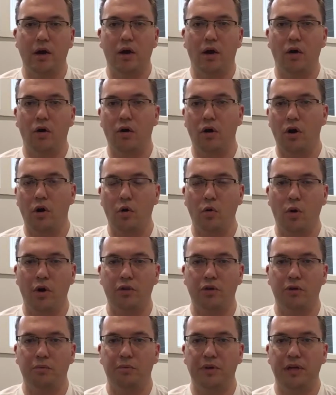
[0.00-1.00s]
or
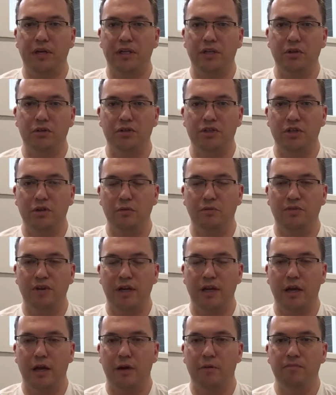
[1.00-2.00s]
whether it be a YouTube
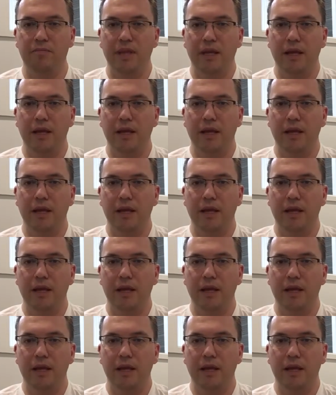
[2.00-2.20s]
video.